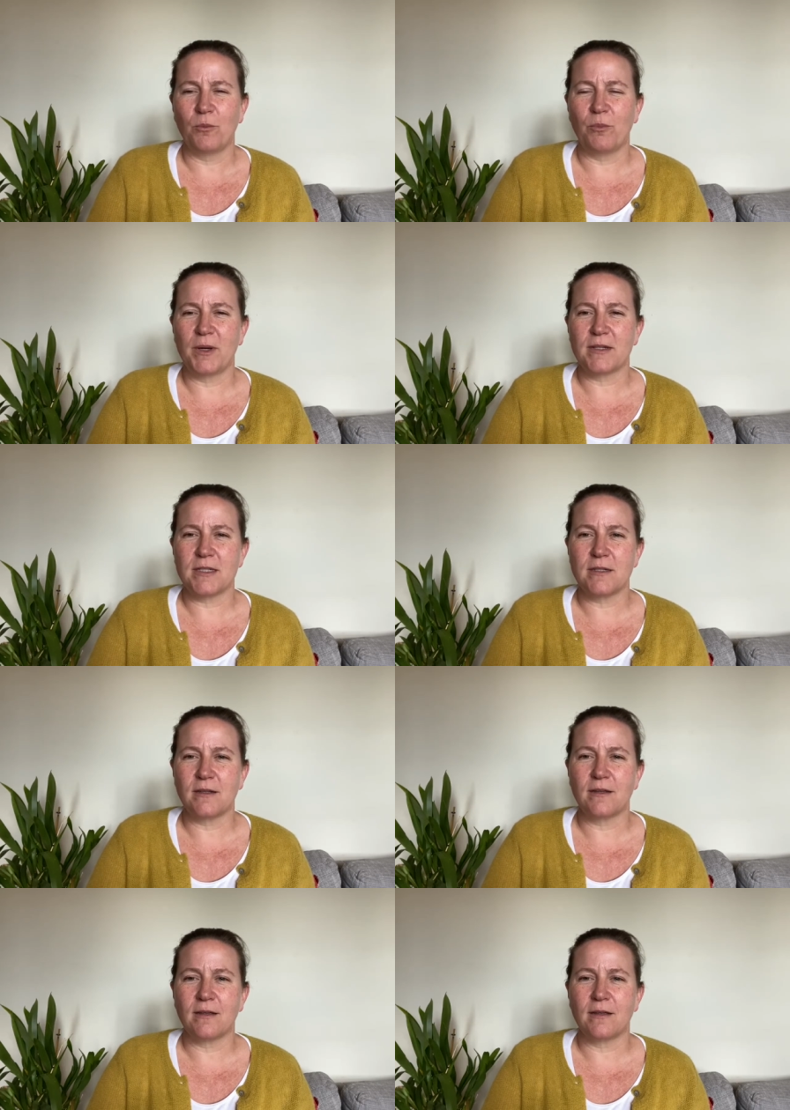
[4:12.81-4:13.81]
But
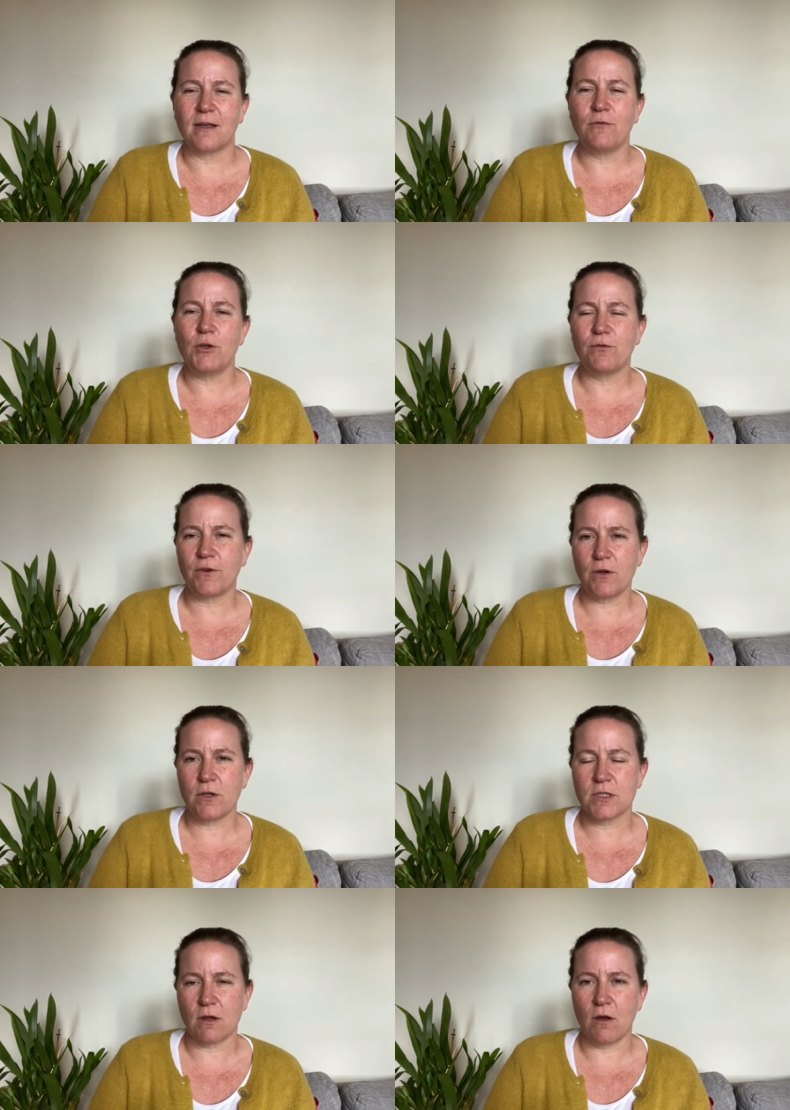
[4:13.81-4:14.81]
if you
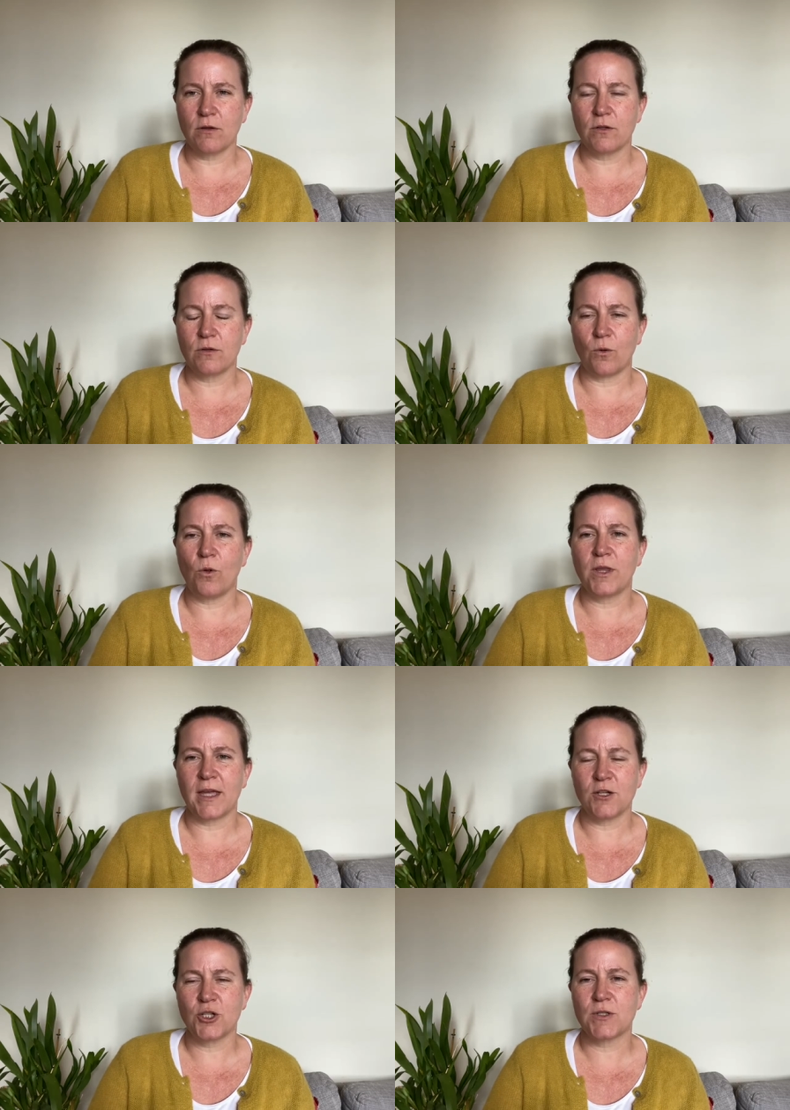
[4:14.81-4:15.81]
focus on all the
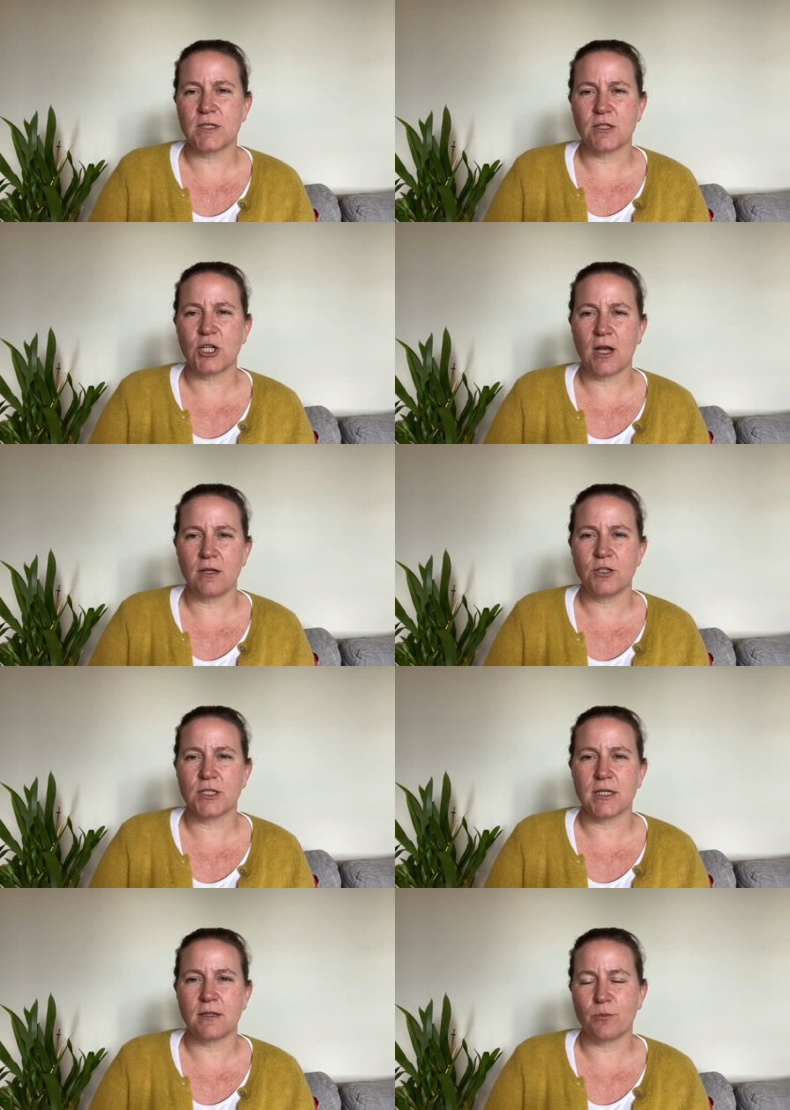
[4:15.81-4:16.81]
issues and the
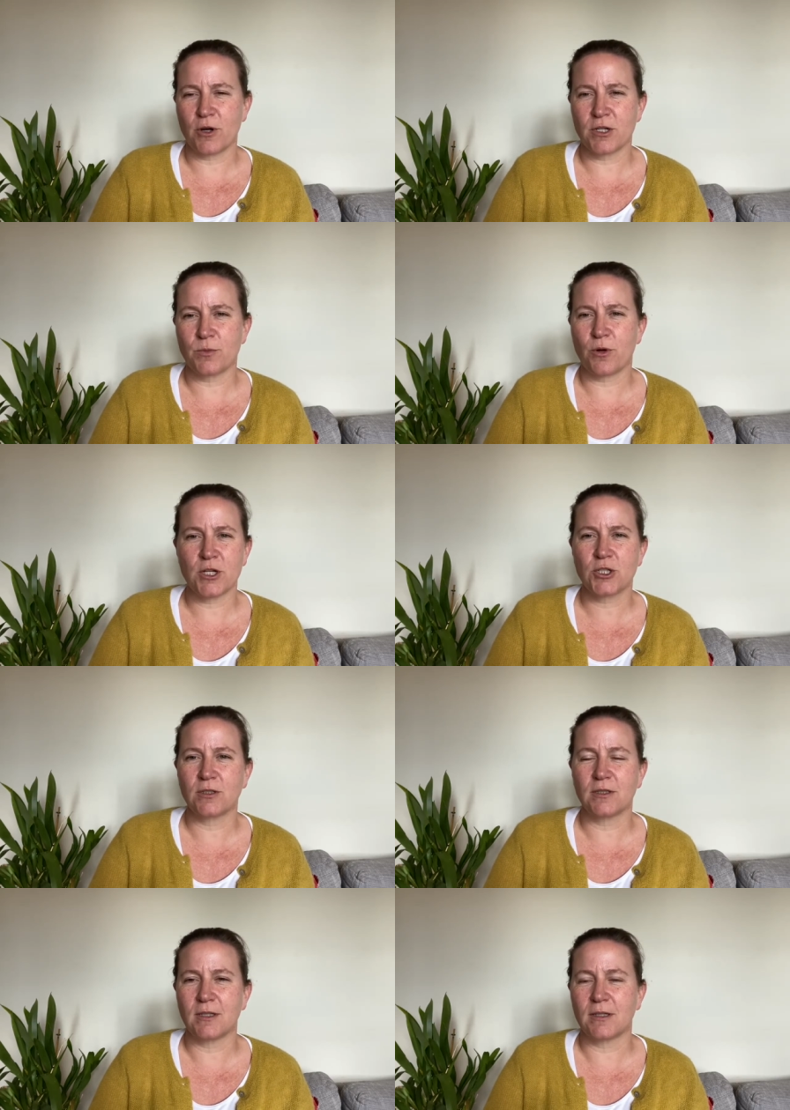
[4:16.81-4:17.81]
challenges and the depression
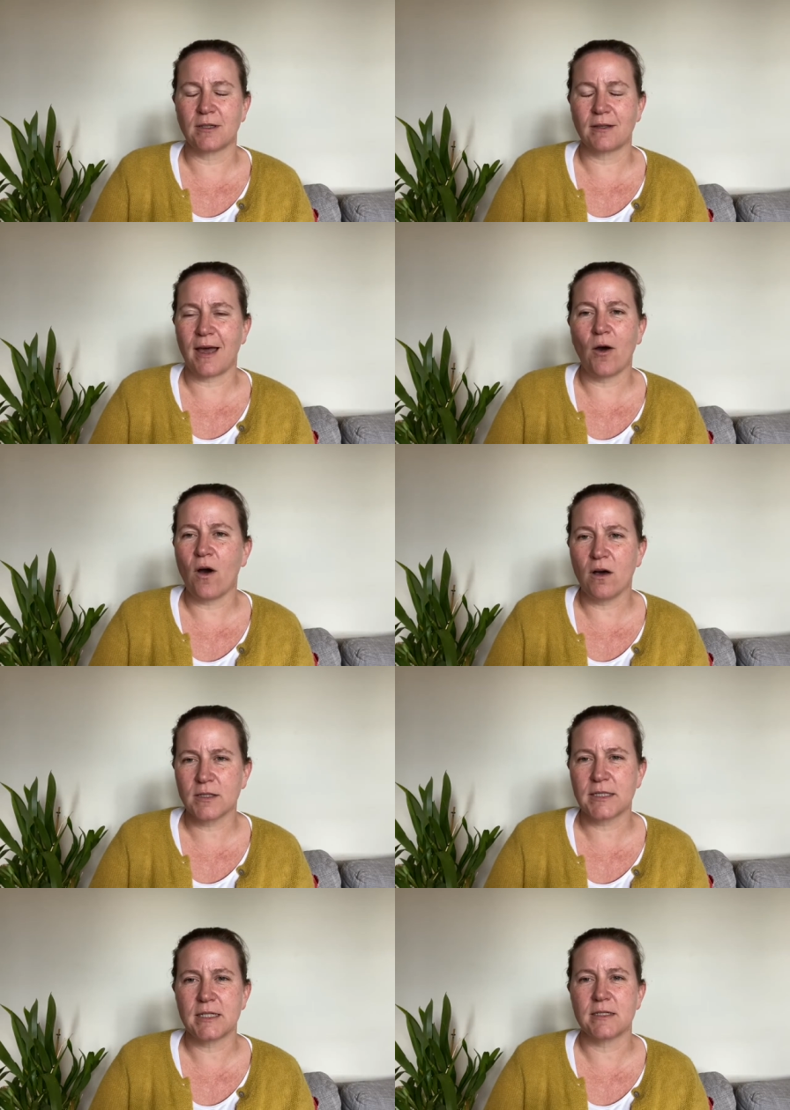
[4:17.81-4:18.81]
and the how hard
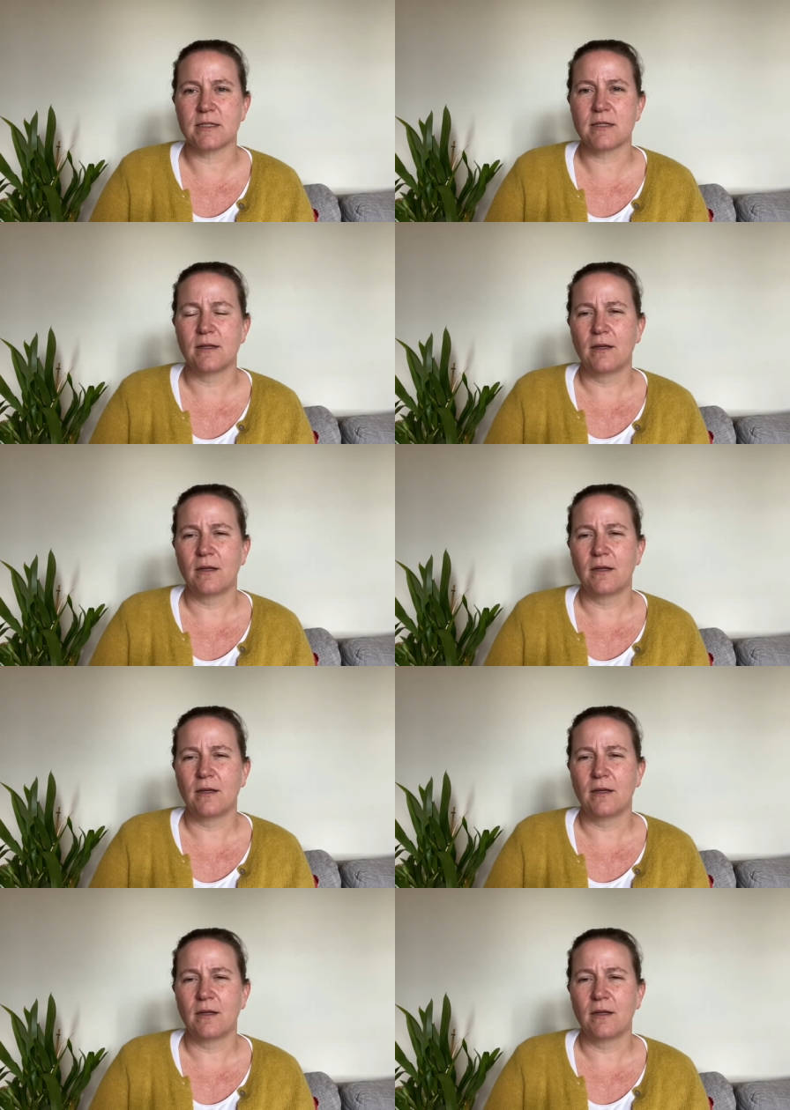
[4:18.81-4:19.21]
it is,